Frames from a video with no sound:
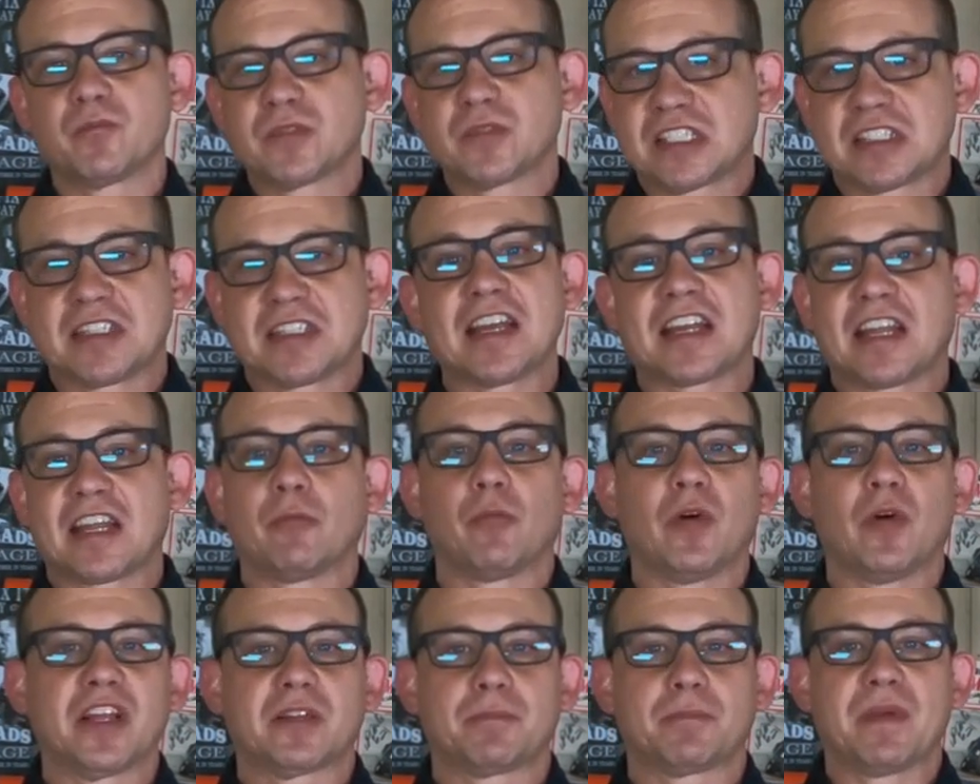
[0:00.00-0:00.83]
sticking
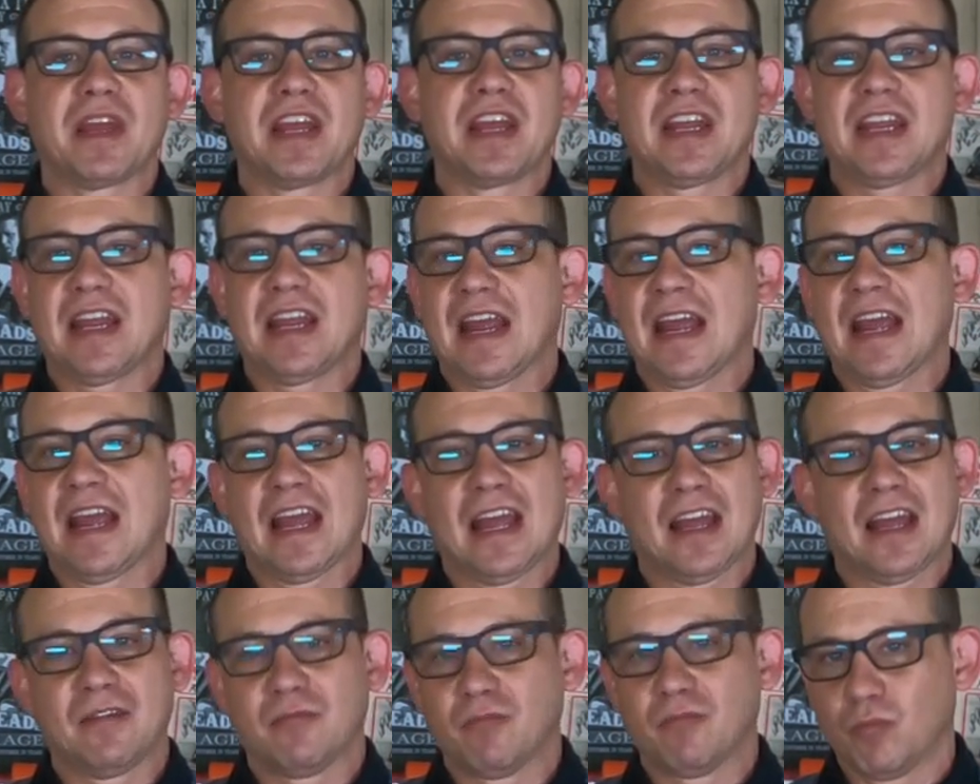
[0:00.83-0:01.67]
with me
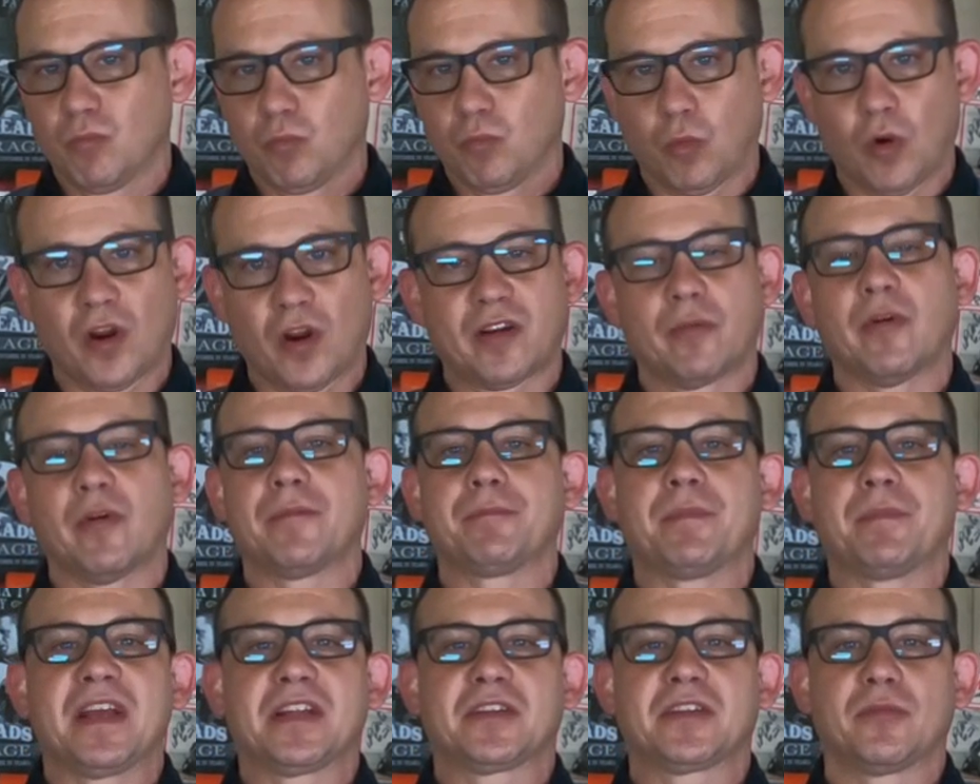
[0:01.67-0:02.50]
and working
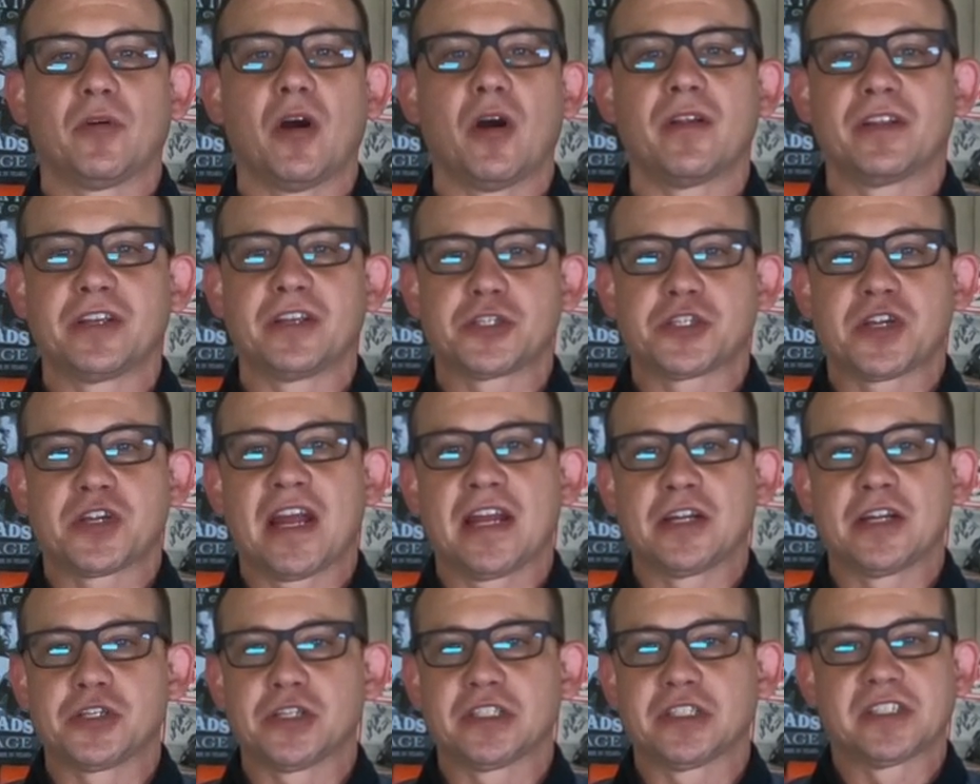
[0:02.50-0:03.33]
with me through all these
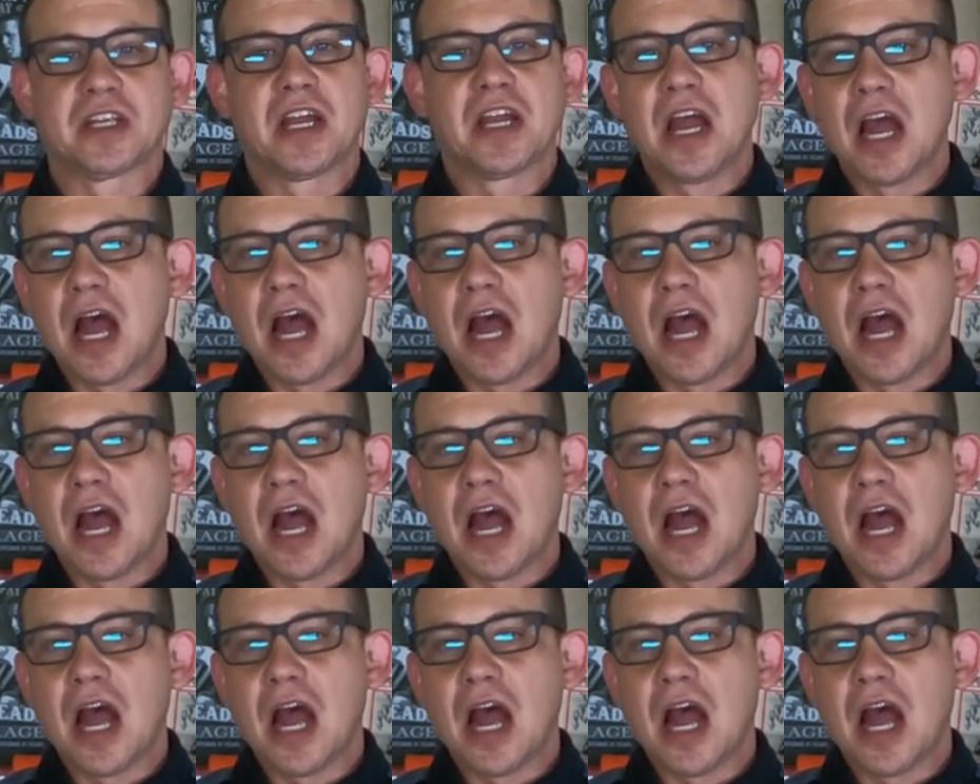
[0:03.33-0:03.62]
changes.